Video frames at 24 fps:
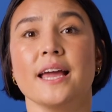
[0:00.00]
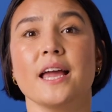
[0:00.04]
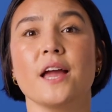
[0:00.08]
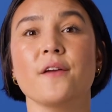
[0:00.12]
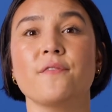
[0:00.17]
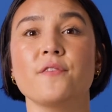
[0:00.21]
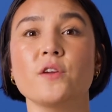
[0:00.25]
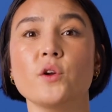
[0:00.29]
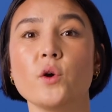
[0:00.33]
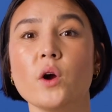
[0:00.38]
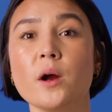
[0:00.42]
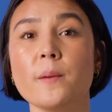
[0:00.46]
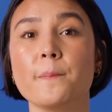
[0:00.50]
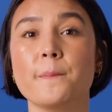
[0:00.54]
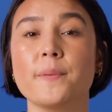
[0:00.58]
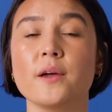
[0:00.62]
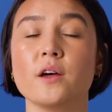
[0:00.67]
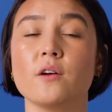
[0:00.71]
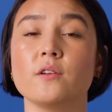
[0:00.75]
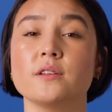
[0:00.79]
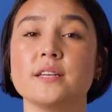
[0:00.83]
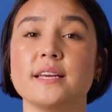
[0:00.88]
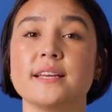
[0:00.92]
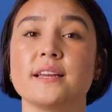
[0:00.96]
if you are
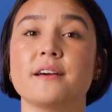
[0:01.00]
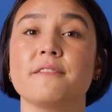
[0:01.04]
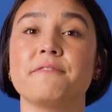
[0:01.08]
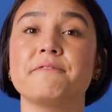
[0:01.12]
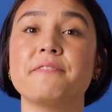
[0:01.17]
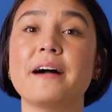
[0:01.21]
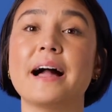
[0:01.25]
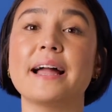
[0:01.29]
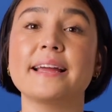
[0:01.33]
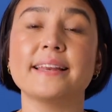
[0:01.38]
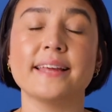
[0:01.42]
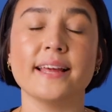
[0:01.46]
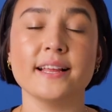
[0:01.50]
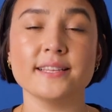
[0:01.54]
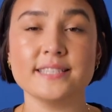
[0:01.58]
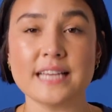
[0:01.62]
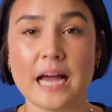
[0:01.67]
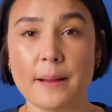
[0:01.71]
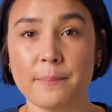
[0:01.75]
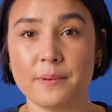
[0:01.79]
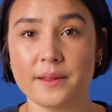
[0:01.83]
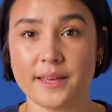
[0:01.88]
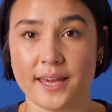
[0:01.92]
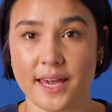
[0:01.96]
building a finance
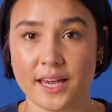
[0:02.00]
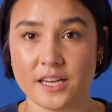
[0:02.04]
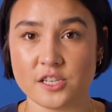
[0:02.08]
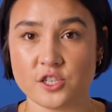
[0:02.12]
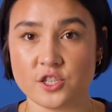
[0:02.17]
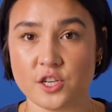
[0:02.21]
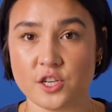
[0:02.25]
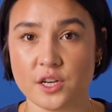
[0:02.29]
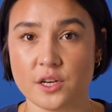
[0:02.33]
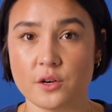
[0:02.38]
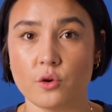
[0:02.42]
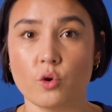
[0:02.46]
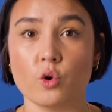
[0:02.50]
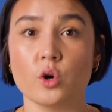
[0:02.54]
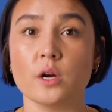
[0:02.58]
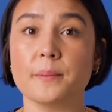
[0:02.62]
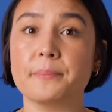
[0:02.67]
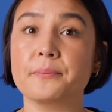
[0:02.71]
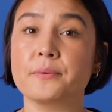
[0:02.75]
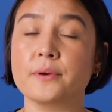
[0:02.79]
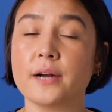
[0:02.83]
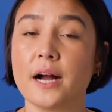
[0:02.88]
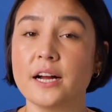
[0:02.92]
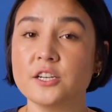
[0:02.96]
application or a
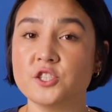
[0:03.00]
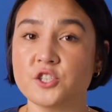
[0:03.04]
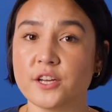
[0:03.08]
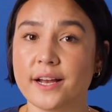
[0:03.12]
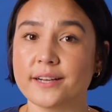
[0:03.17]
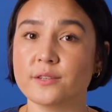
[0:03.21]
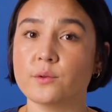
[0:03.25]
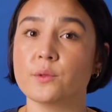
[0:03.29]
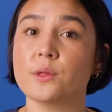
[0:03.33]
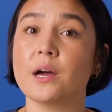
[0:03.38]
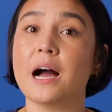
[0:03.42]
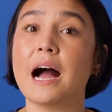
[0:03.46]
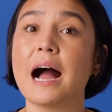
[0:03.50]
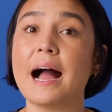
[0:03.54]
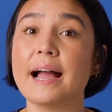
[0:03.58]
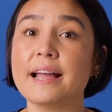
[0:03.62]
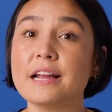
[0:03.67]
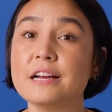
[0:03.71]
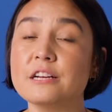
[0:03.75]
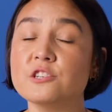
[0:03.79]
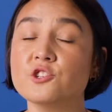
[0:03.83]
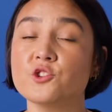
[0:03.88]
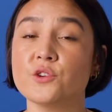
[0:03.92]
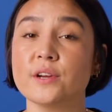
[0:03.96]
project with
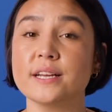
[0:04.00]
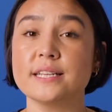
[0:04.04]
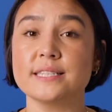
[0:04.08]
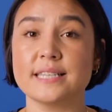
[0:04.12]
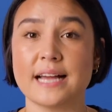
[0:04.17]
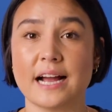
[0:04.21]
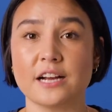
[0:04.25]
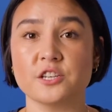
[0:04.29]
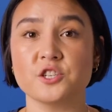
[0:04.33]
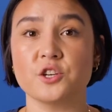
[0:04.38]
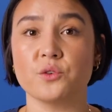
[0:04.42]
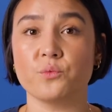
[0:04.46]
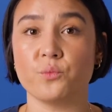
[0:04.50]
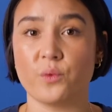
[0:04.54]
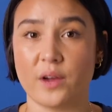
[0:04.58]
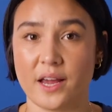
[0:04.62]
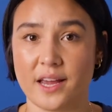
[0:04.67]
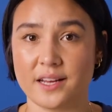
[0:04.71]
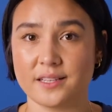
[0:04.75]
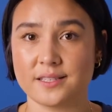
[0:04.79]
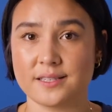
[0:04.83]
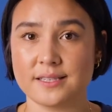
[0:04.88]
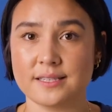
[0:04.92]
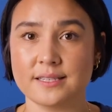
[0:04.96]
higher transaction
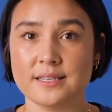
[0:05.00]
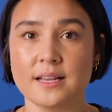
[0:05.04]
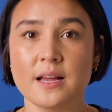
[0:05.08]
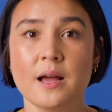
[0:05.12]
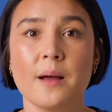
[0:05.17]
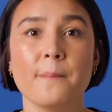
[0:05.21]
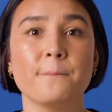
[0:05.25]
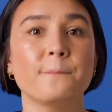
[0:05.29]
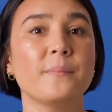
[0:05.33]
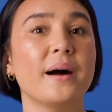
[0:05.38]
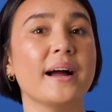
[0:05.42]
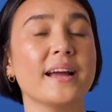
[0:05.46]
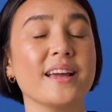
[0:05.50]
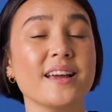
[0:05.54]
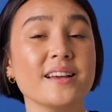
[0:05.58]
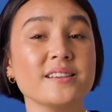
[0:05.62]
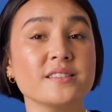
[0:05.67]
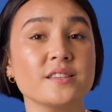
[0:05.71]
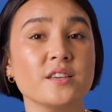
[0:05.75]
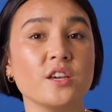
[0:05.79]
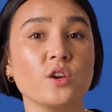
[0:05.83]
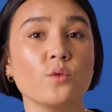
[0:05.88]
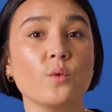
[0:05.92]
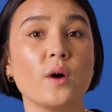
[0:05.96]
rates,
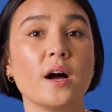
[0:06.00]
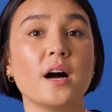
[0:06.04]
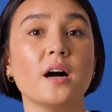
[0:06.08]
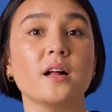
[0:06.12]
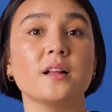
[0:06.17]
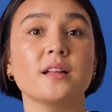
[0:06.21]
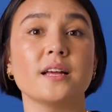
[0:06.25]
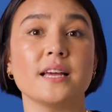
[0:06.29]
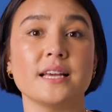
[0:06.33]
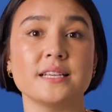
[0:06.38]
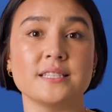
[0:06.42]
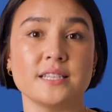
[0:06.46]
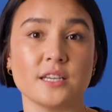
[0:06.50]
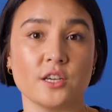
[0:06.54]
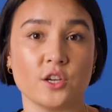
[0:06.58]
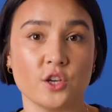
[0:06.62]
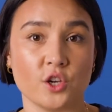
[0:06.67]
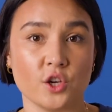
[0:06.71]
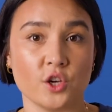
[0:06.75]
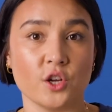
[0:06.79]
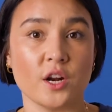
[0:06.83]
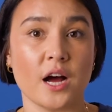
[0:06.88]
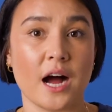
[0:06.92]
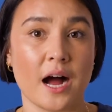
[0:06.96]
MySQL is a
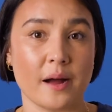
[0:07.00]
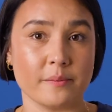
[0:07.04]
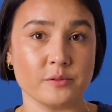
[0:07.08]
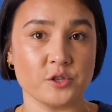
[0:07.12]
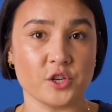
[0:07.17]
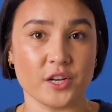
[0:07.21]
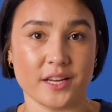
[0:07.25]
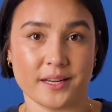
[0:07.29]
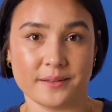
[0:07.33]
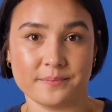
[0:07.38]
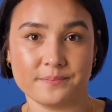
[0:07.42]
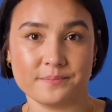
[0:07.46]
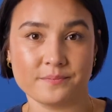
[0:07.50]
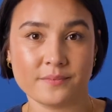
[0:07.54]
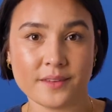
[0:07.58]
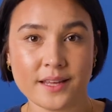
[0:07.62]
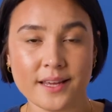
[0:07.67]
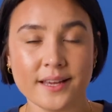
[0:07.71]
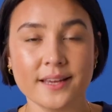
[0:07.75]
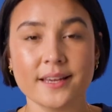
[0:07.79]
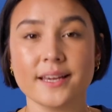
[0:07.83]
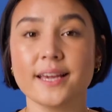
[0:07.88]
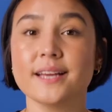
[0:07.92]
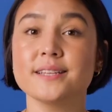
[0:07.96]
good option.
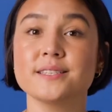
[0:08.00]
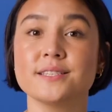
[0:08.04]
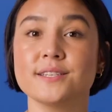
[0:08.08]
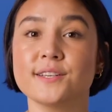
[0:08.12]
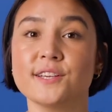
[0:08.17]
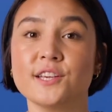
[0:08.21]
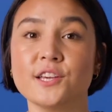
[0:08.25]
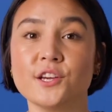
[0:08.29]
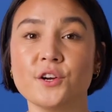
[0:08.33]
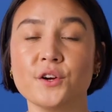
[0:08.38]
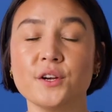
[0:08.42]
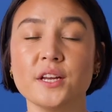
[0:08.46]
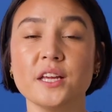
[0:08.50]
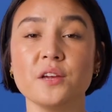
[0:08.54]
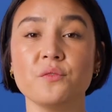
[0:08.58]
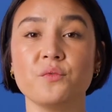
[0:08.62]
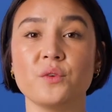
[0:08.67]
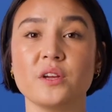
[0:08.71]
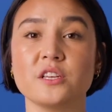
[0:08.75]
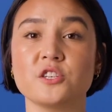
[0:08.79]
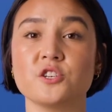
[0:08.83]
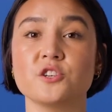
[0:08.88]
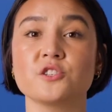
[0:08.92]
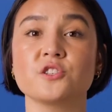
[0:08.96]
Its security
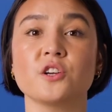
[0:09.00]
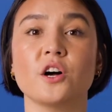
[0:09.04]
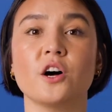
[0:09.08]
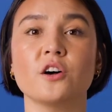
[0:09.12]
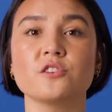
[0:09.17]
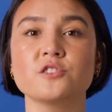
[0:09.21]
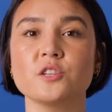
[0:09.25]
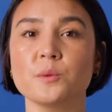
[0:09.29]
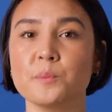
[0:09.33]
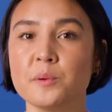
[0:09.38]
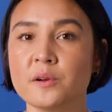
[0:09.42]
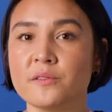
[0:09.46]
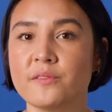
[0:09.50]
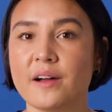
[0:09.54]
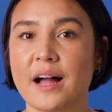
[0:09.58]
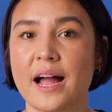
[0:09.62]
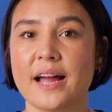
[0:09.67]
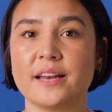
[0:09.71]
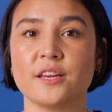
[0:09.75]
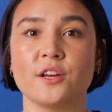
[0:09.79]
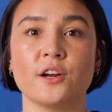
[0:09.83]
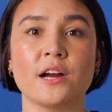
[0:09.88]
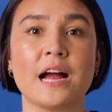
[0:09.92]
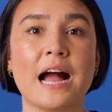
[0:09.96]
features also
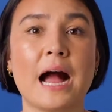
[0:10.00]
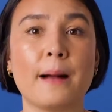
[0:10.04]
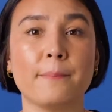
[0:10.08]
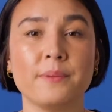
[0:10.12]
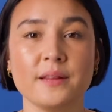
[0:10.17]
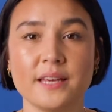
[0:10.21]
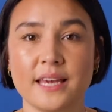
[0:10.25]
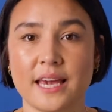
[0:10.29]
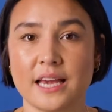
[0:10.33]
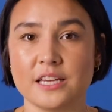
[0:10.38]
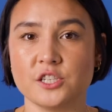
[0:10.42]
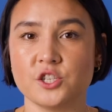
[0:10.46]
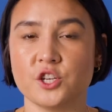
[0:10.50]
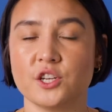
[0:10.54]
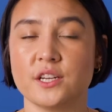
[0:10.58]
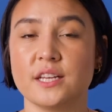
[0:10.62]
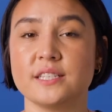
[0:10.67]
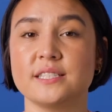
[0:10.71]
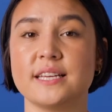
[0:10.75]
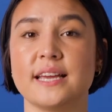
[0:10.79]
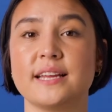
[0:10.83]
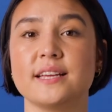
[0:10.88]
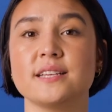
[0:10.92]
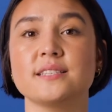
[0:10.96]
provide your application and
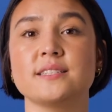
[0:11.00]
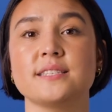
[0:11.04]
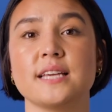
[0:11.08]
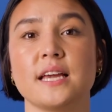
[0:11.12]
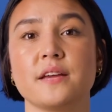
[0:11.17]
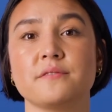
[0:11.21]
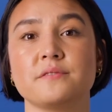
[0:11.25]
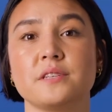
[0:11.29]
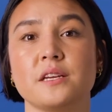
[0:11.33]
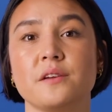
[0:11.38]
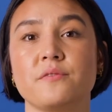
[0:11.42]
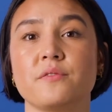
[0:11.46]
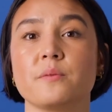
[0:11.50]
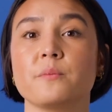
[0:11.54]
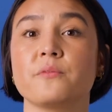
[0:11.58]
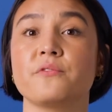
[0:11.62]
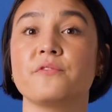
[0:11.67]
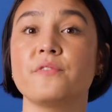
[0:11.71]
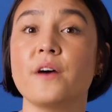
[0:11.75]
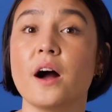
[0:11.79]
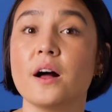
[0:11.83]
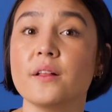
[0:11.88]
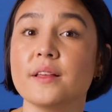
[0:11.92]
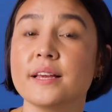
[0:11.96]
data safety from
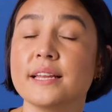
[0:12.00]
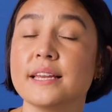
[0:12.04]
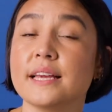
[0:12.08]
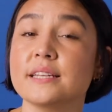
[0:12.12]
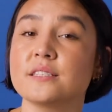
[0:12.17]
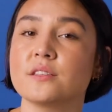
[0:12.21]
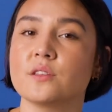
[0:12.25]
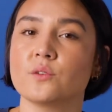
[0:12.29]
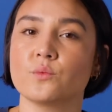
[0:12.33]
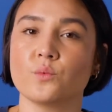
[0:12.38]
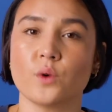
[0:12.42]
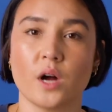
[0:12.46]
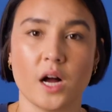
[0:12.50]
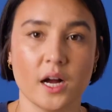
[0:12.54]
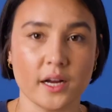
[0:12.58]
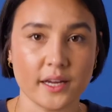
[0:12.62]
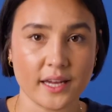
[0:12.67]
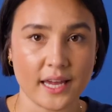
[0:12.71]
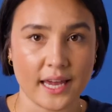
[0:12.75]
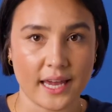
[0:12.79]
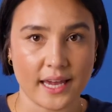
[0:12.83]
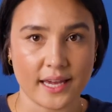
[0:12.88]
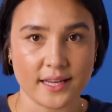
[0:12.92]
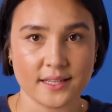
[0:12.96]
falling into the wrong
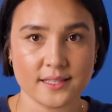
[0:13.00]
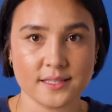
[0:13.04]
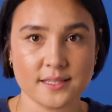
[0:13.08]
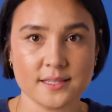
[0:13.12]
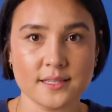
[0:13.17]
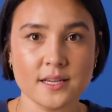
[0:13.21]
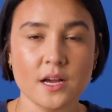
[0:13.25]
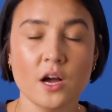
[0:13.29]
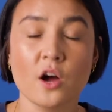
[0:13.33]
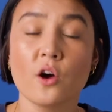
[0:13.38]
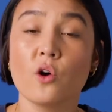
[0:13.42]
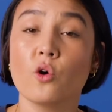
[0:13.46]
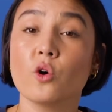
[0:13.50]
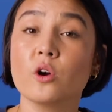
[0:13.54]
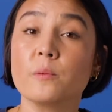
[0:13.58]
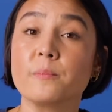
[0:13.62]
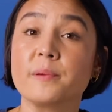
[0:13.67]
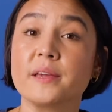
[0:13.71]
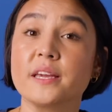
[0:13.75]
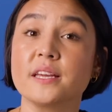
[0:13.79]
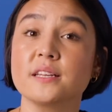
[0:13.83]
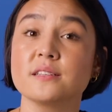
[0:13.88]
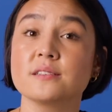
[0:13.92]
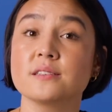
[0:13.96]
hands or
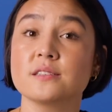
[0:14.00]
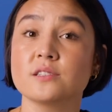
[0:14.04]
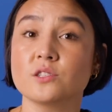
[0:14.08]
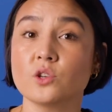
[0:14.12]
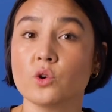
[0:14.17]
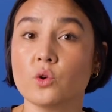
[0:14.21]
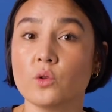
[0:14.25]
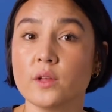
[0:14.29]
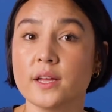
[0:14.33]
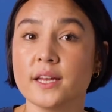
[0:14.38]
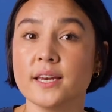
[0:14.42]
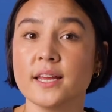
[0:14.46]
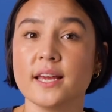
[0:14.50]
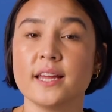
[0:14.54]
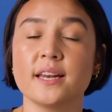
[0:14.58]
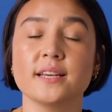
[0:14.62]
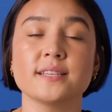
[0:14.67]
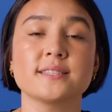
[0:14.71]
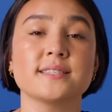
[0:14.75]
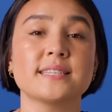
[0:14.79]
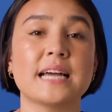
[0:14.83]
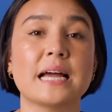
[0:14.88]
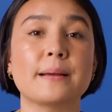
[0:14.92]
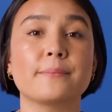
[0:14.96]
being stolen in a
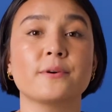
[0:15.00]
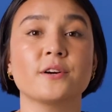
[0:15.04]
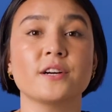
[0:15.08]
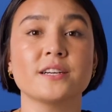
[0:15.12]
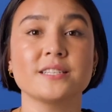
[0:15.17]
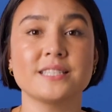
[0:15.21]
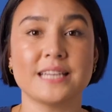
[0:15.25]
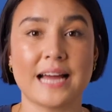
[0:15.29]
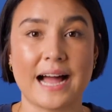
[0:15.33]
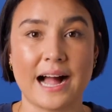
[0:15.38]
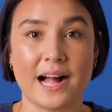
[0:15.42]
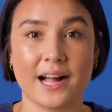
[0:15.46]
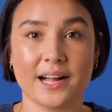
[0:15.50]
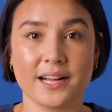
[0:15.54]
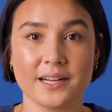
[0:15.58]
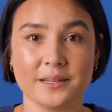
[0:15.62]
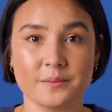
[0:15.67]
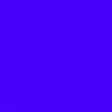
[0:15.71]
cyber attack.